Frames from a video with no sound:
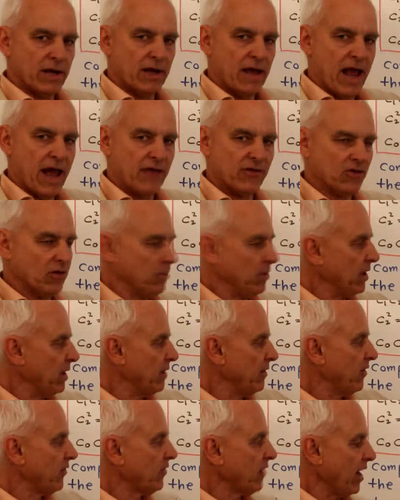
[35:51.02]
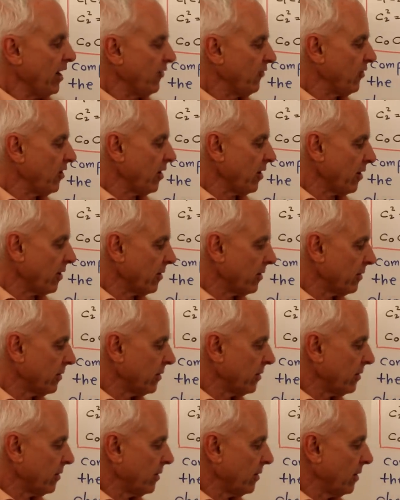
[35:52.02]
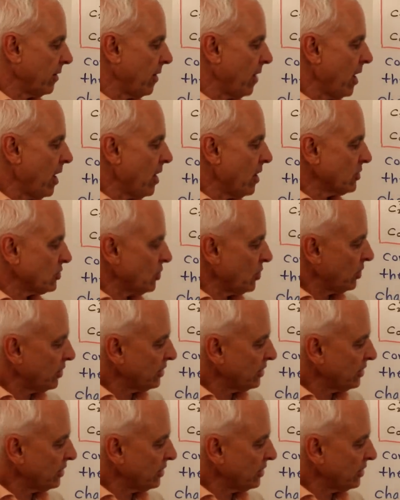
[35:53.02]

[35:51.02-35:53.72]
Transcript: it has to be in this case here. So you